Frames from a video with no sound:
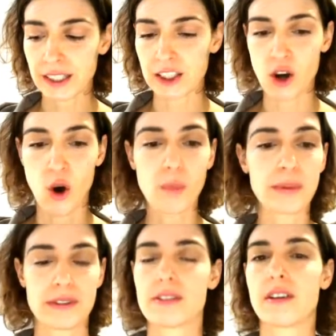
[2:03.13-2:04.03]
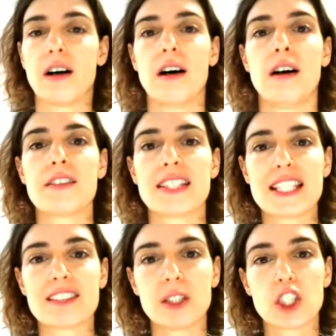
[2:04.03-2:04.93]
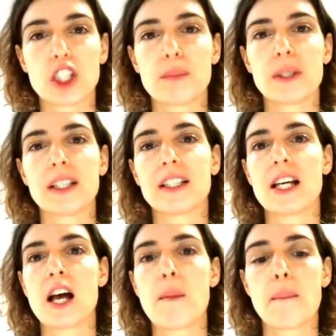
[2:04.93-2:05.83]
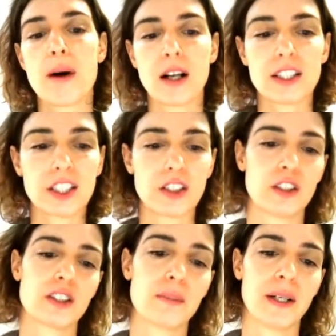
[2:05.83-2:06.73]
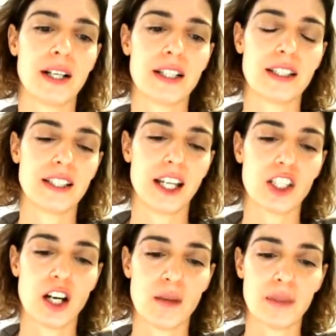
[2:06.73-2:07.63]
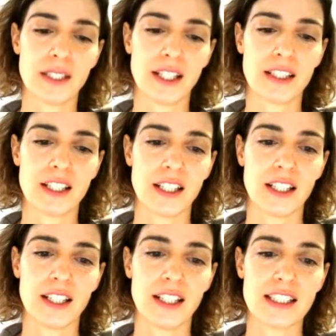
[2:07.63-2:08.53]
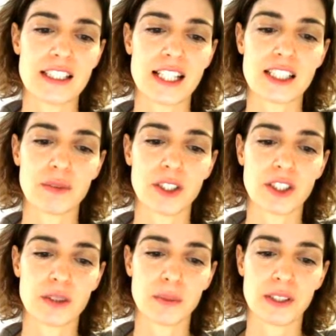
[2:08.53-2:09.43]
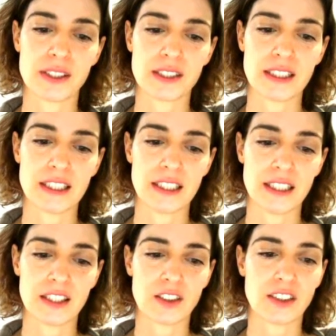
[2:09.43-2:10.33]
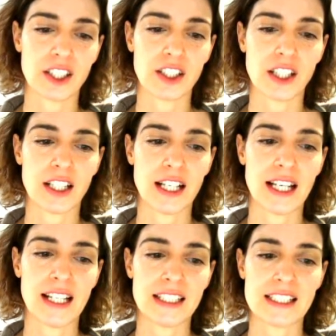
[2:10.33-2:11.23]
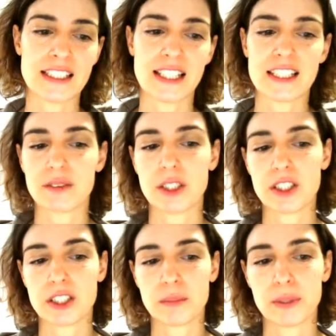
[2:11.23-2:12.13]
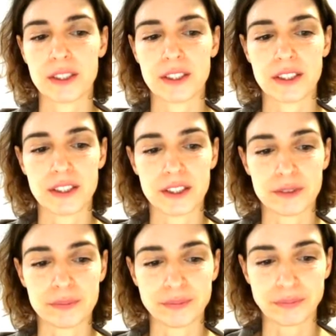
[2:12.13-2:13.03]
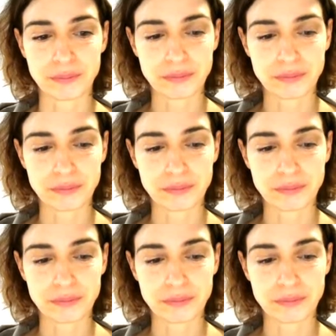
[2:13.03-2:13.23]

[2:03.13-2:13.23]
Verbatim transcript: an opus of sesquiterpene molecules, but they dominate in sesquiterpenes in Croatia and sesquiterpene um,